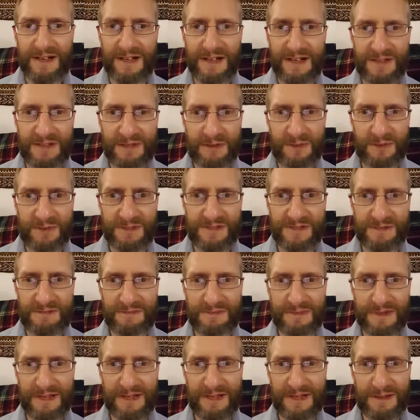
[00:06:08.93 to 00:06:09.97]

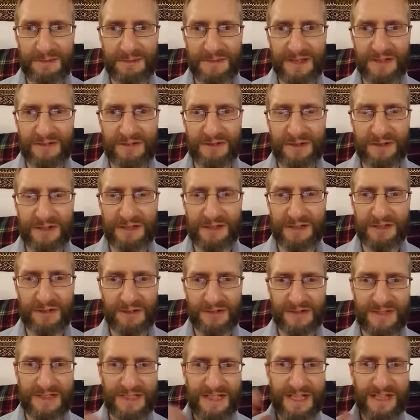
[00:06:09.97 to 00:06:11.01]
even
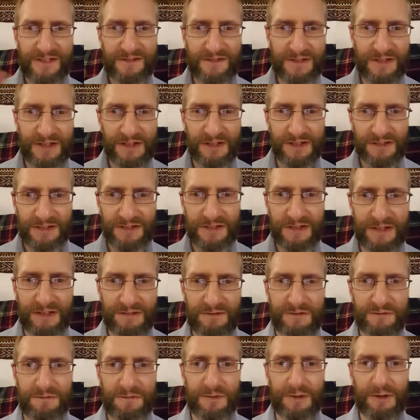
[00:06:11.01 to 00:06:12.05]
conceive that
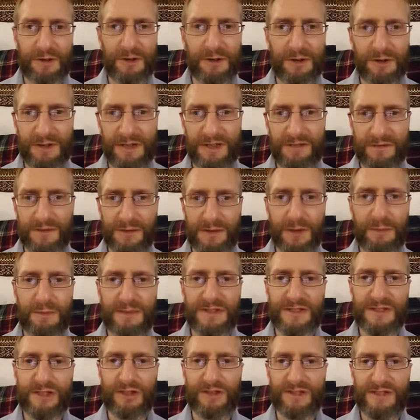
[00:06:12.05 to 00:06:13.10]
or even come
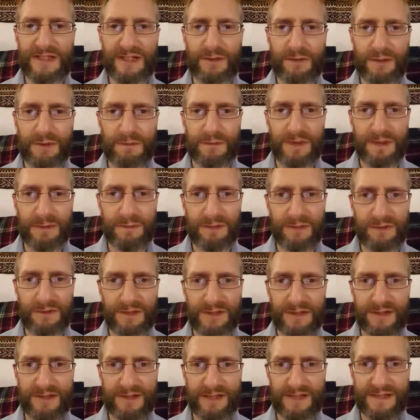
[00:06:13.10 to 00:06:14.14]
into contact with people
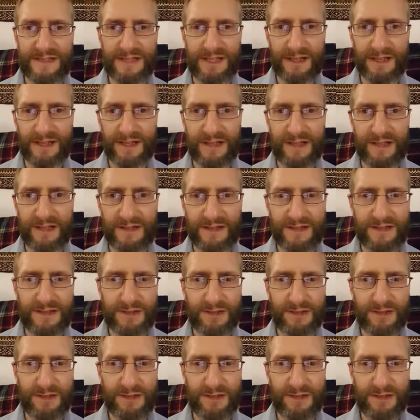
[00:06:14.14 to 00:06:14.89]
that tell lies.